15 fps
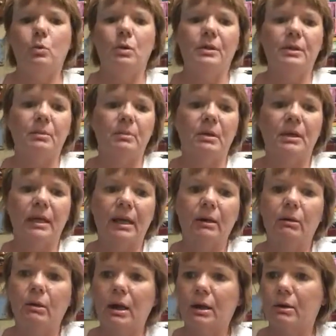you want them to
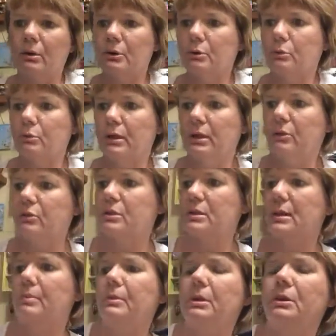dangle like on a wreath or
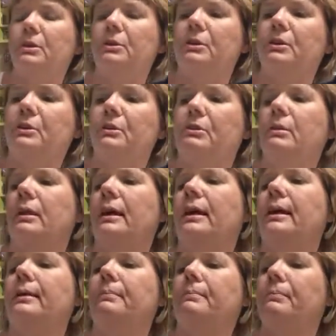something, you can do
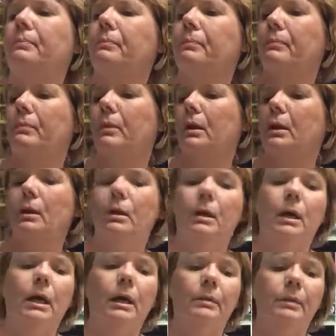that.
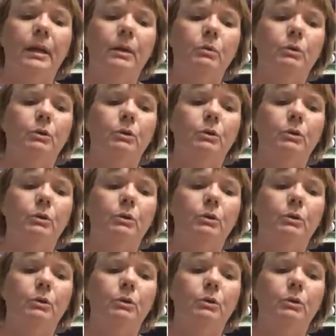And they